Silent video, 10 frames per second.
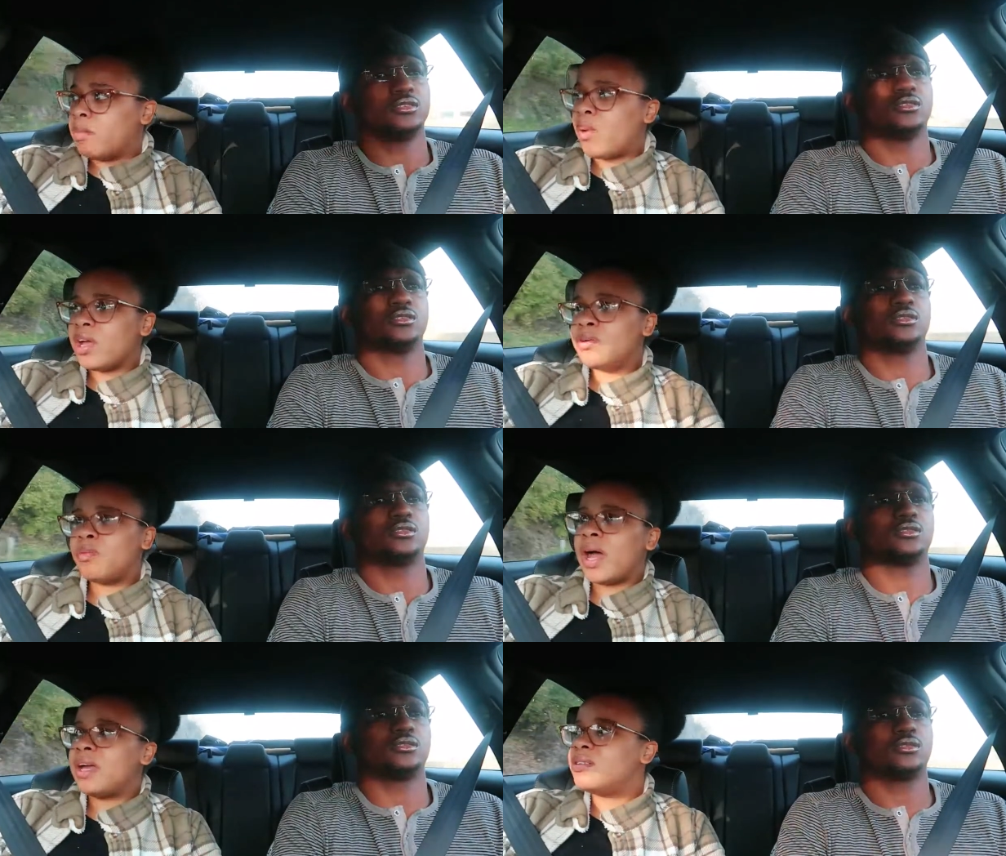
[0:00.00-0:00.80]
Speaker 1: Why you,
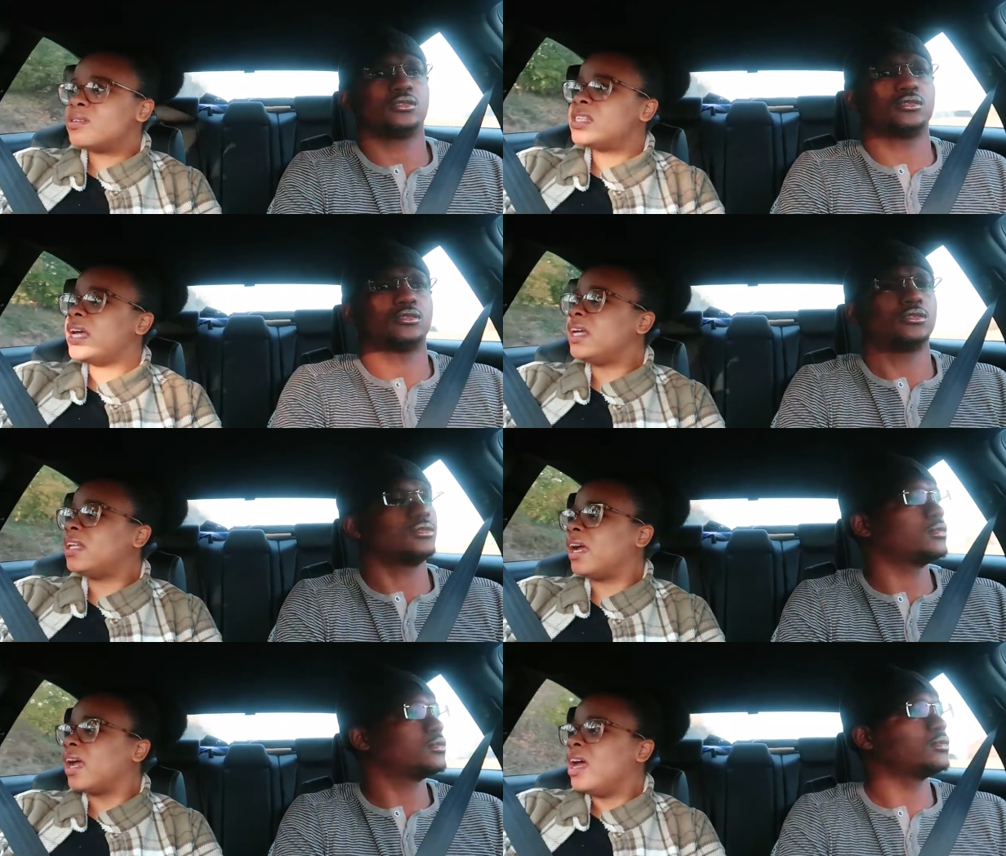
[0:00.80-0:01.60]
why are you
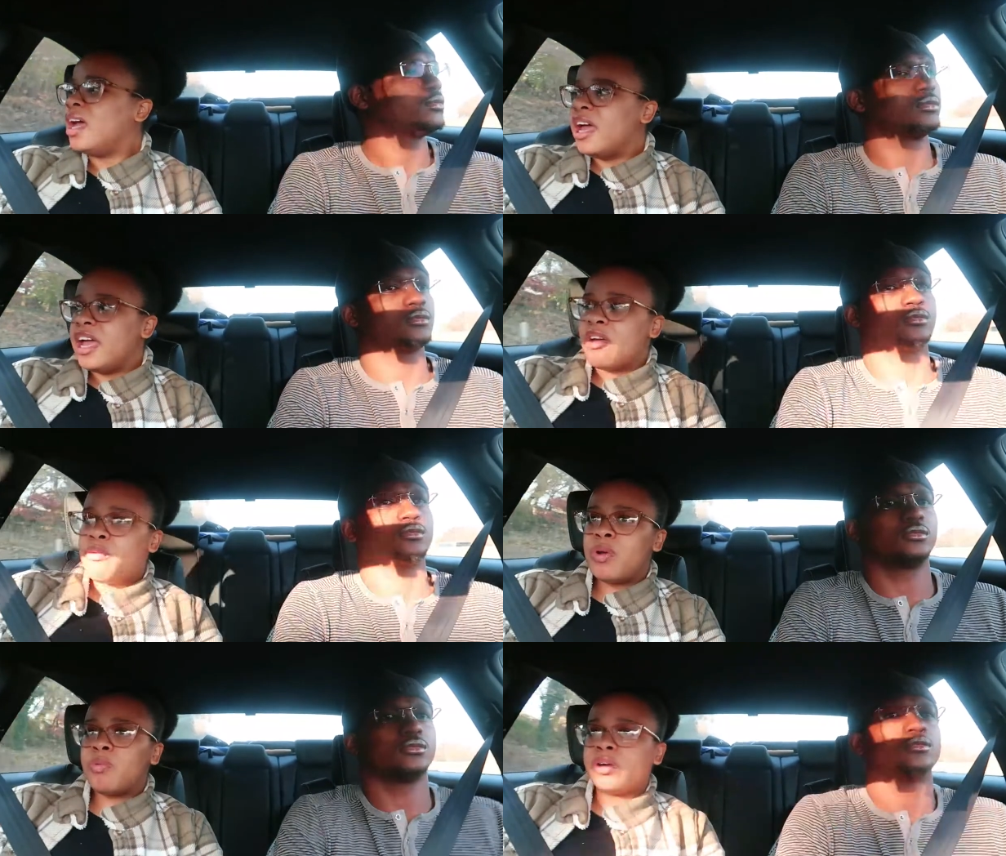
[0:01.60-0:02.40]
saying like if
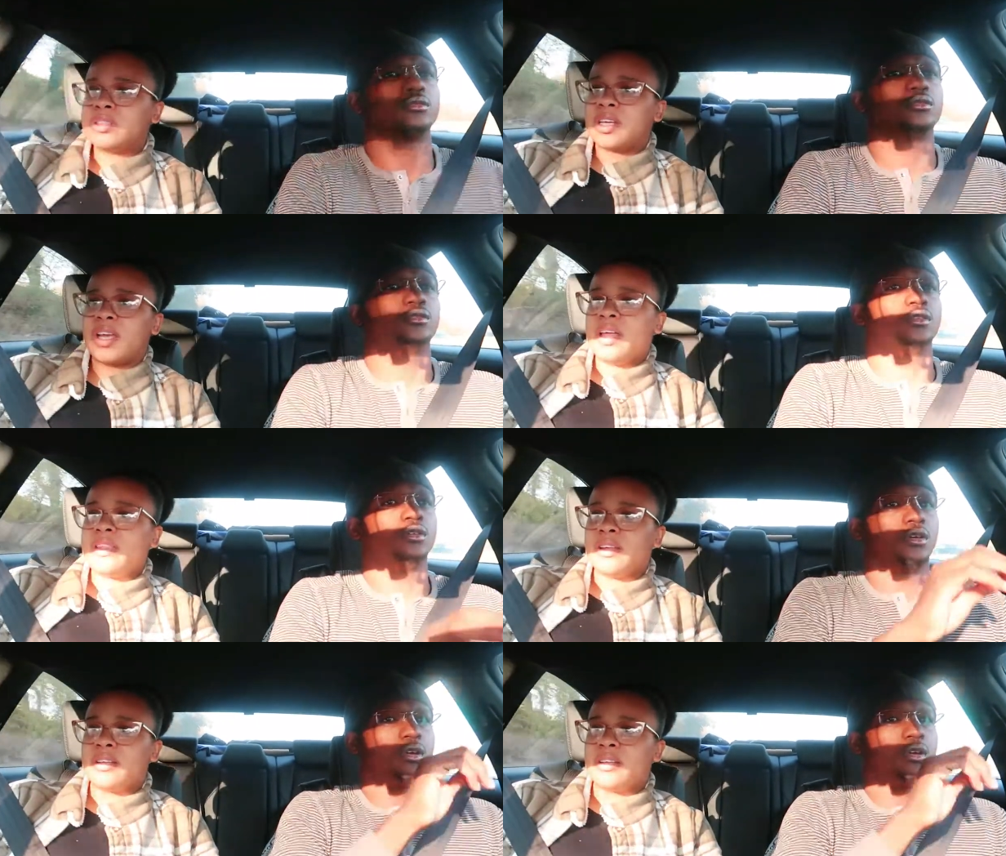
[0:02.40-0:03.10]
we weren't together?